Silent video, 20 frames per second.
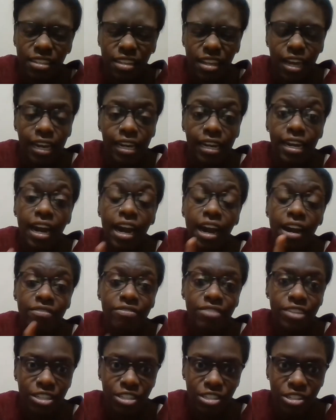a lie. I
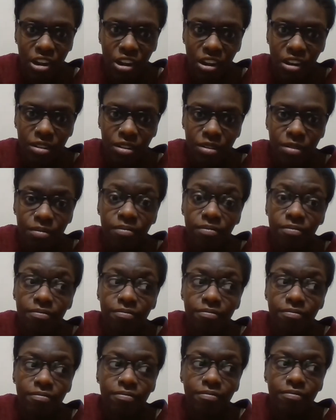finished autumn
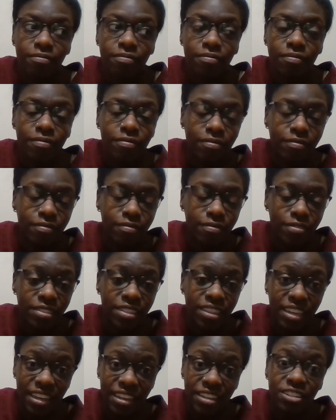
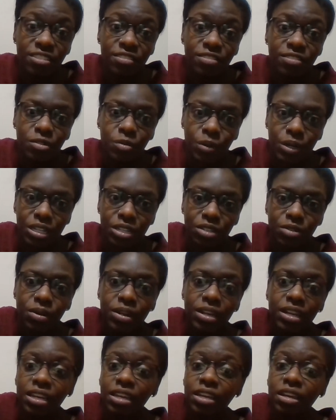the end of
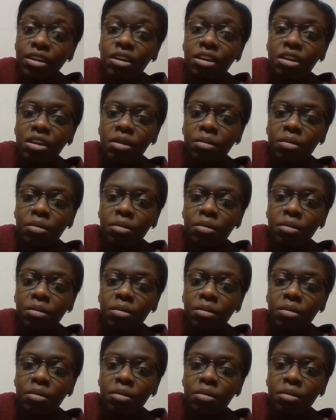2020